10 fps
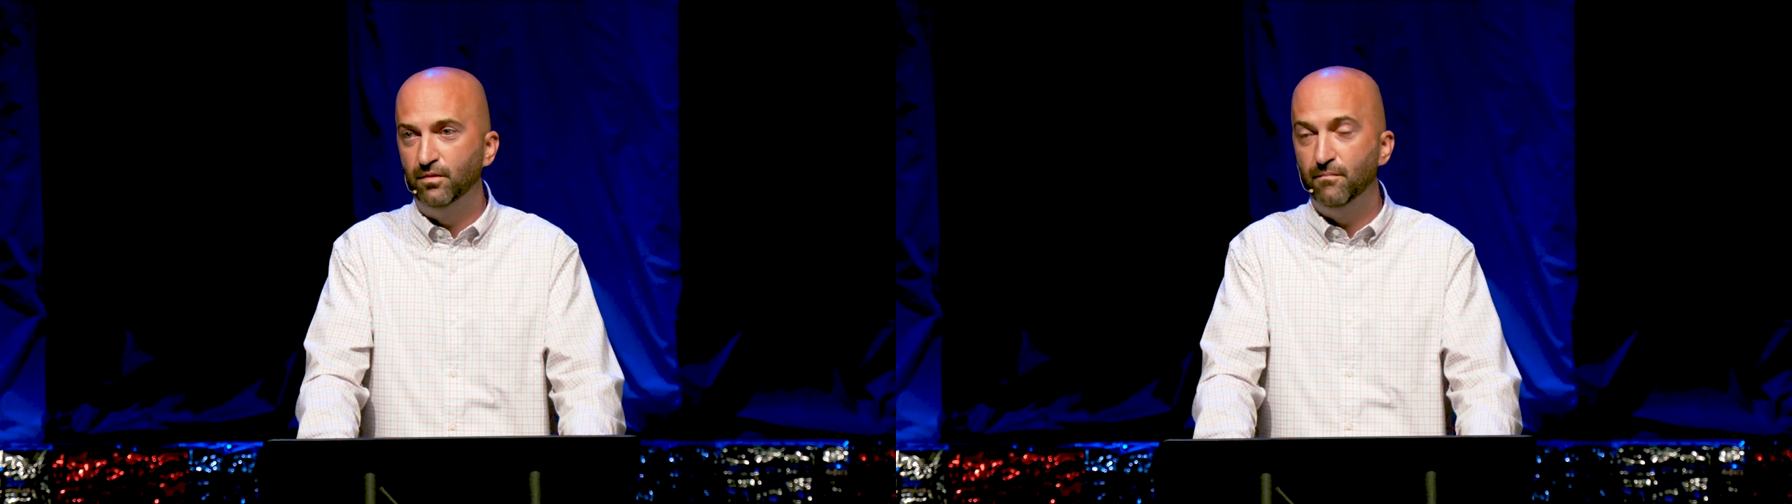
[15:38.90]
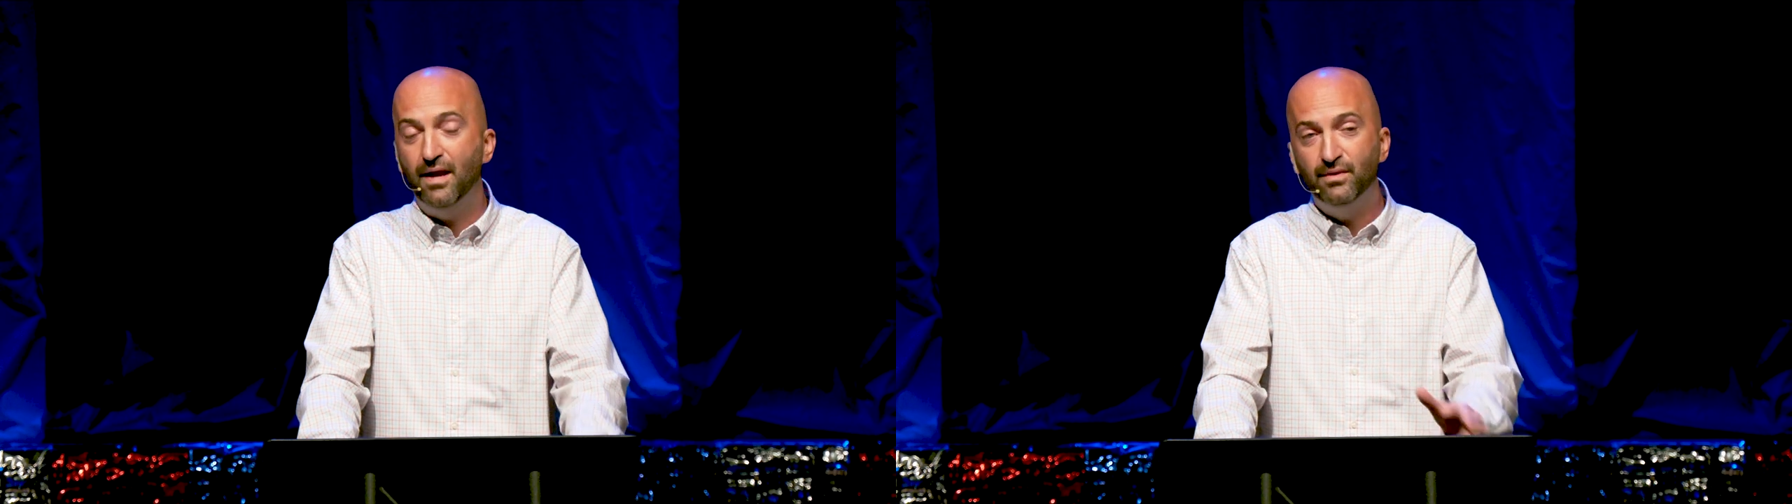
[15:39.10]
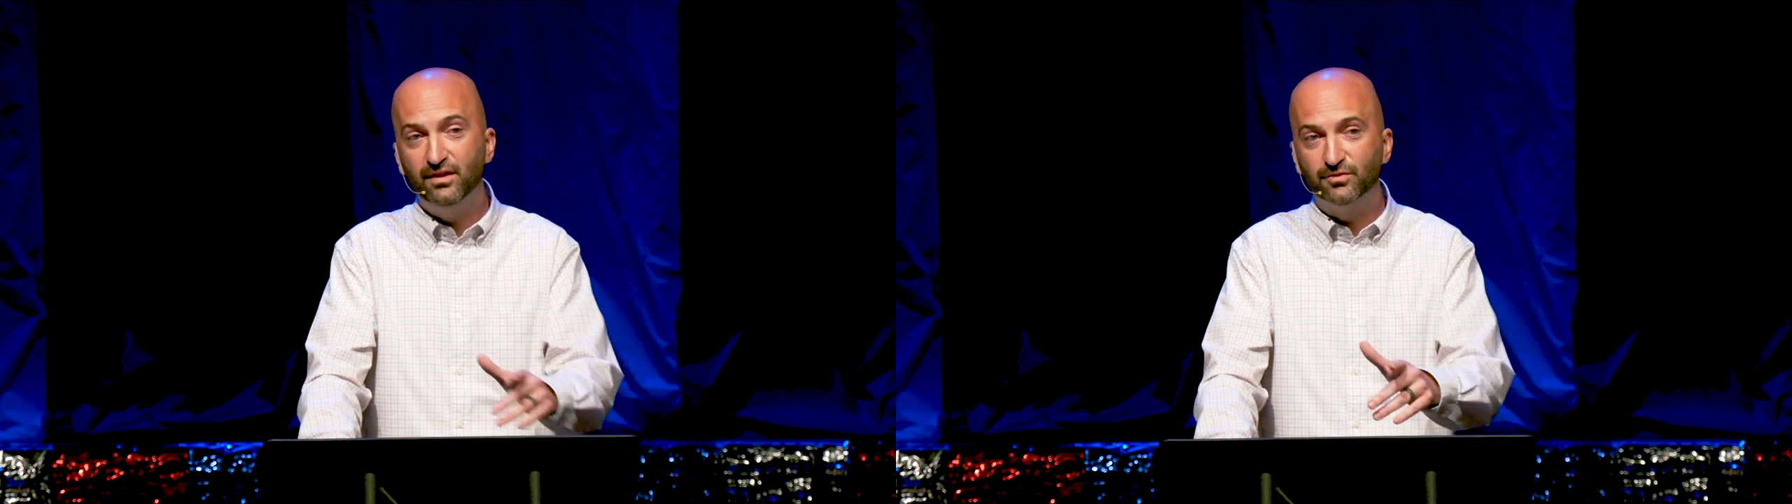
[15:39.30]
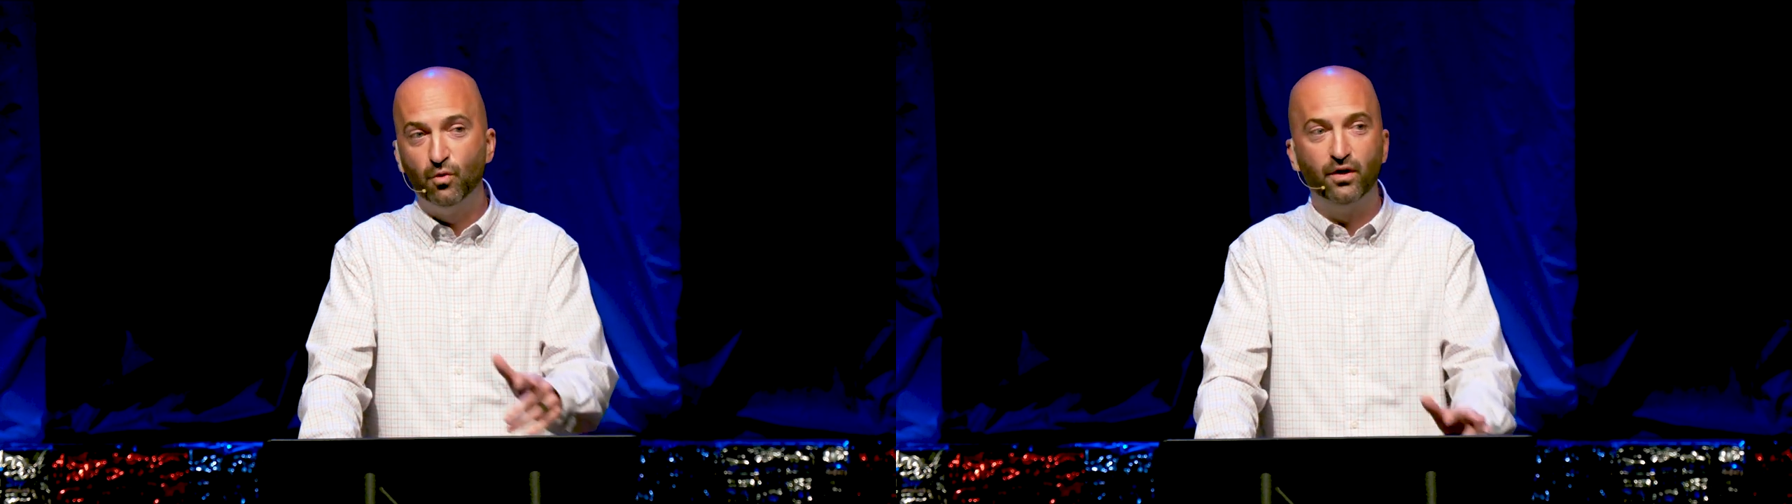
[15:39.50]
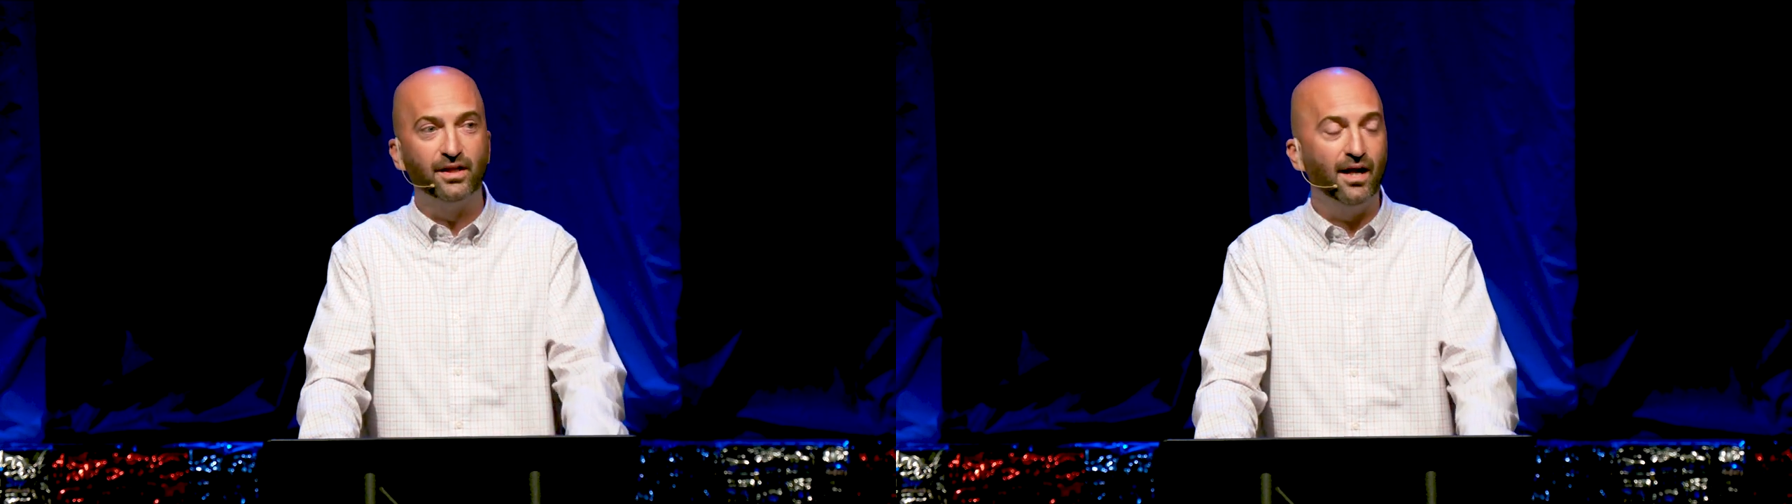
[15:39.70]
And maybe this
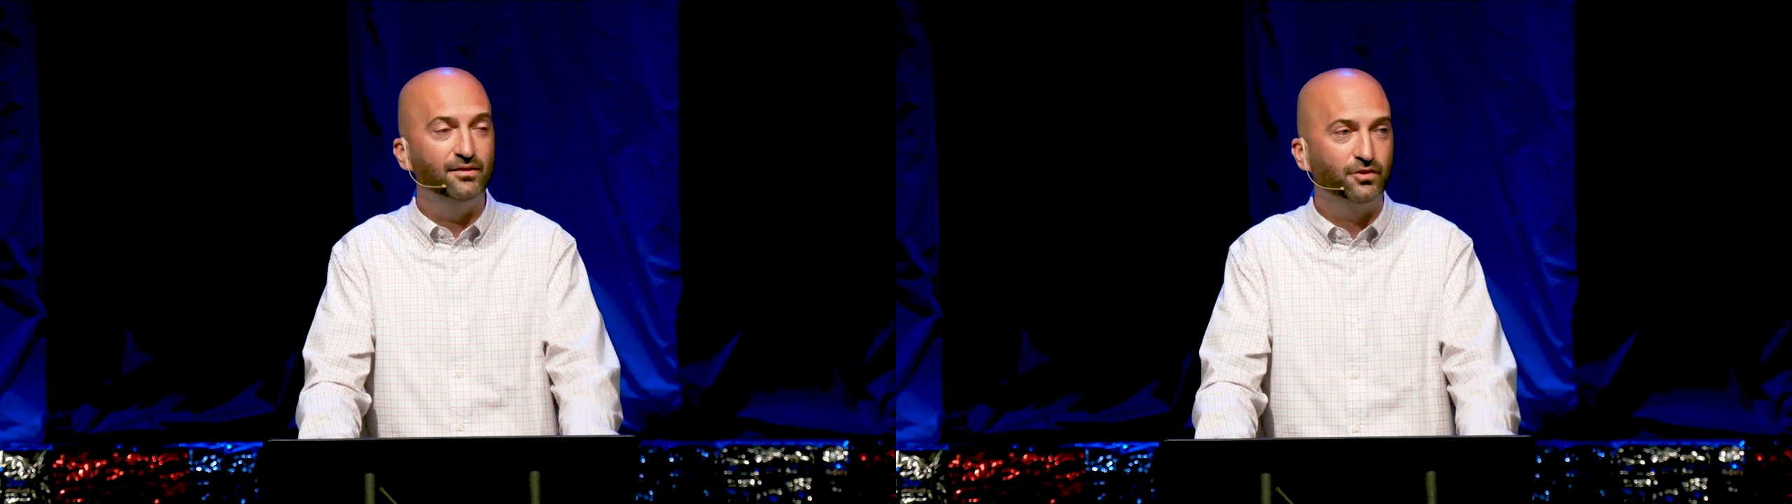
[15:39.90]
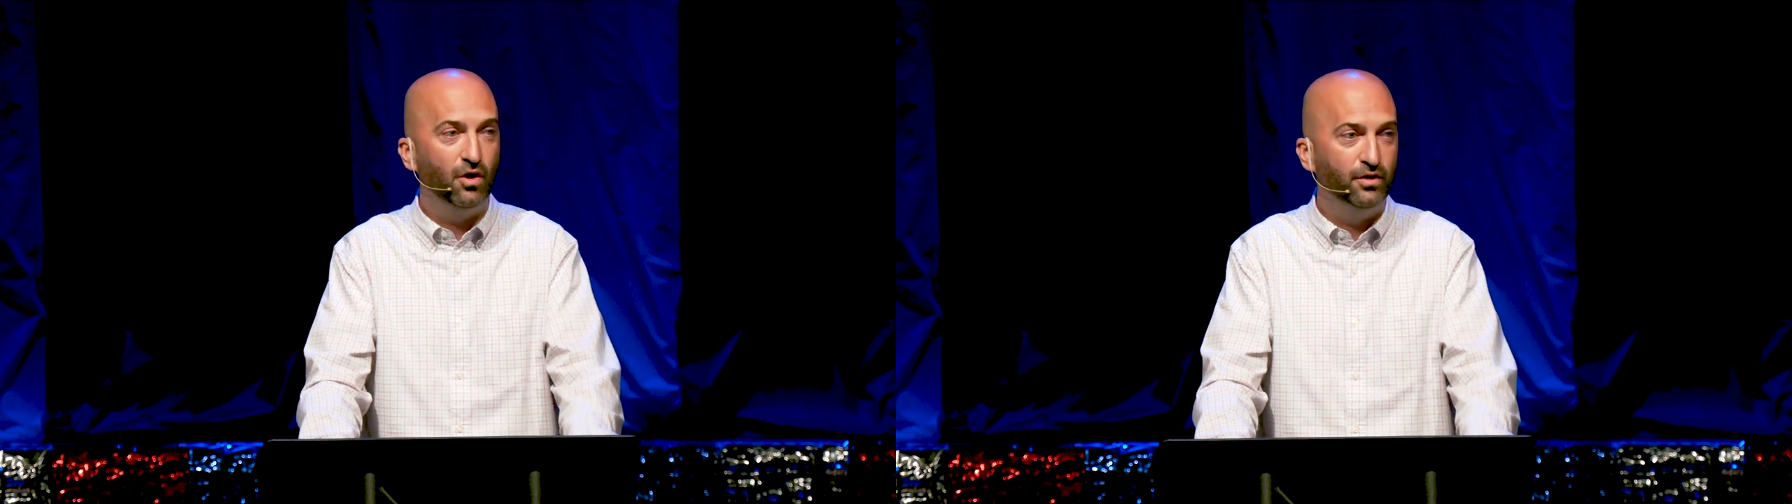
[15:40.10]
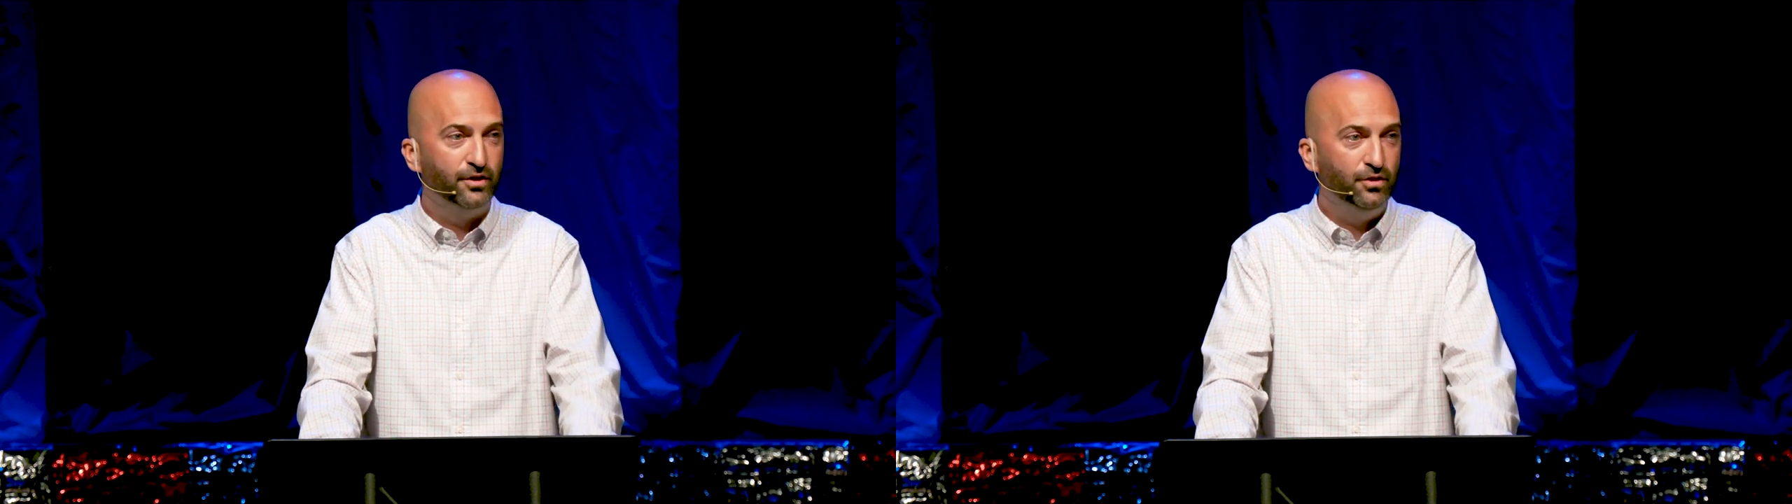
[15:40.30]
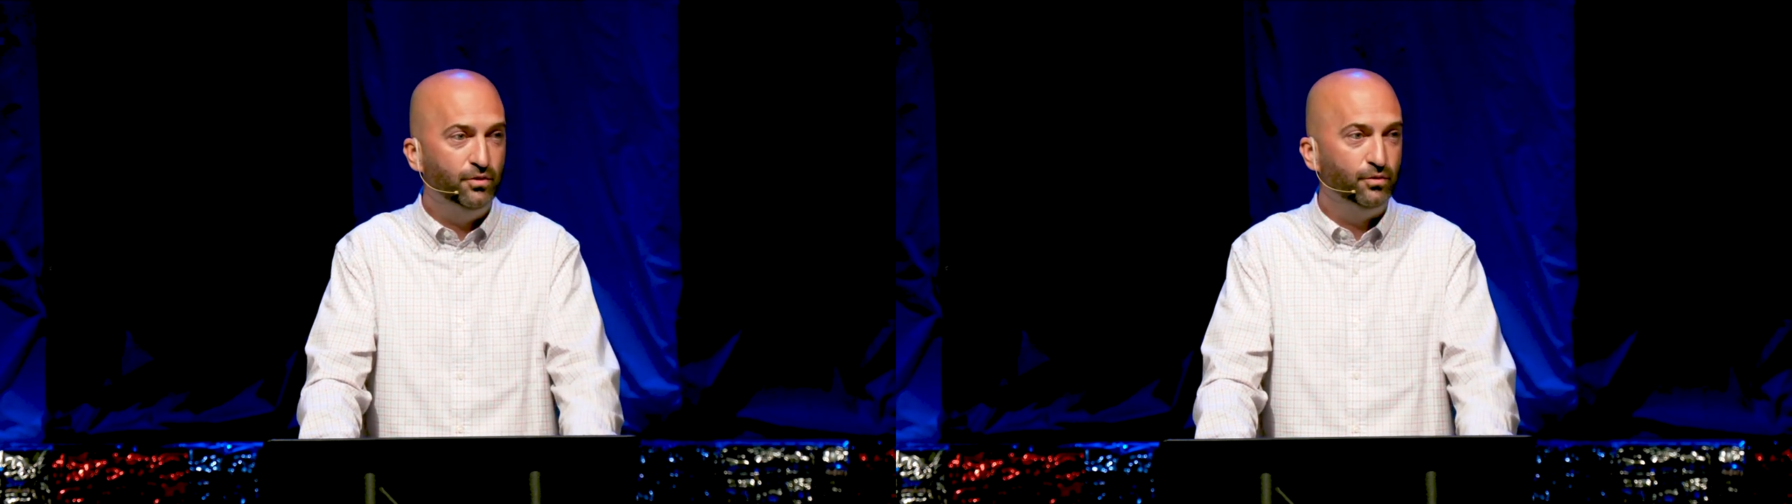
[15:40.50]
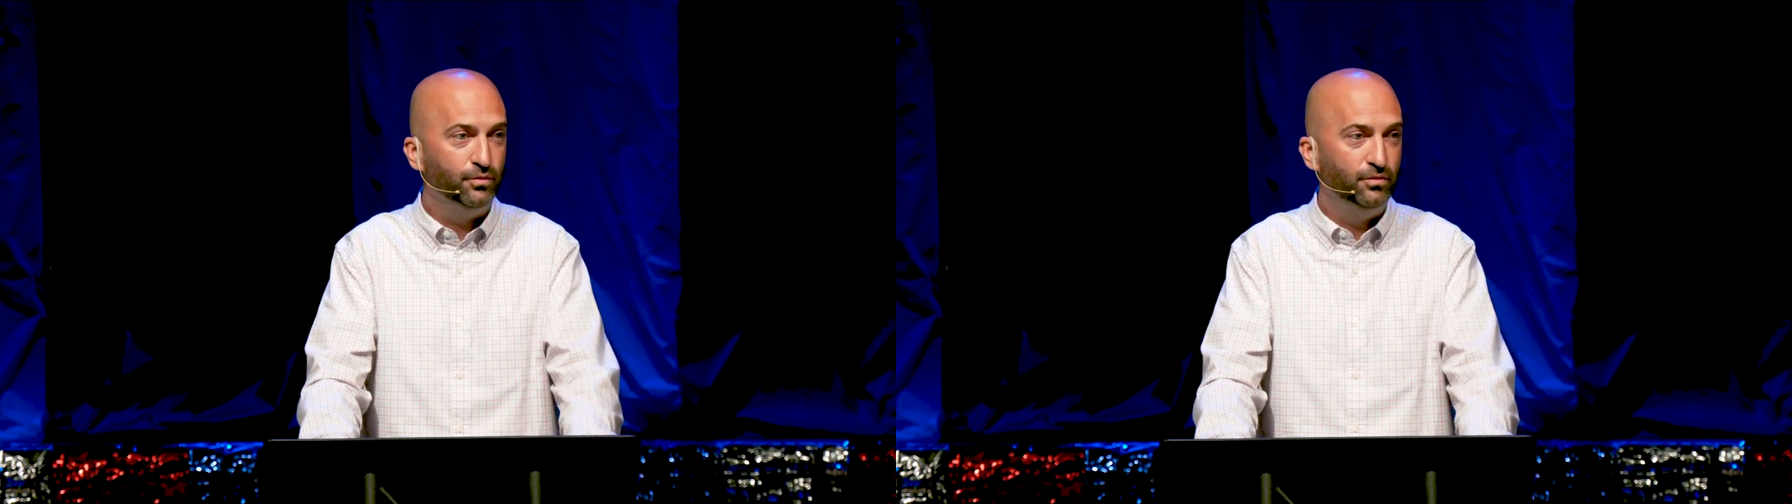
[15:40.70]
morning God's calling
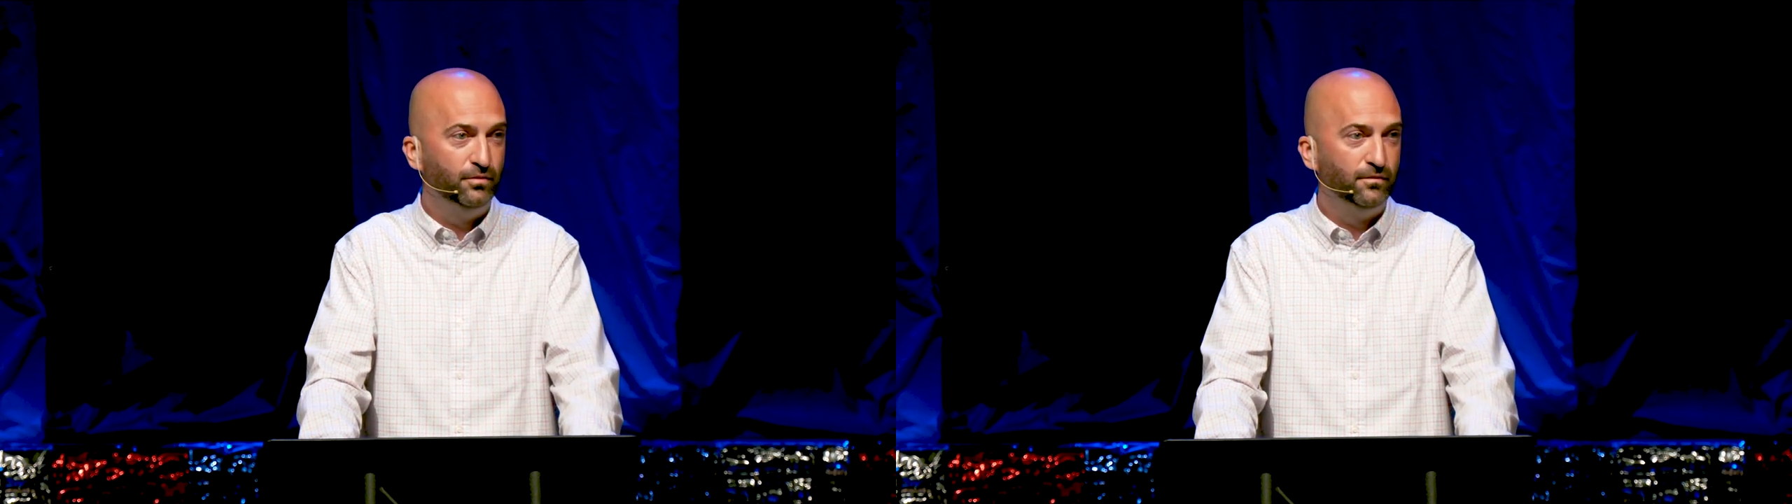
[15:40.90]
you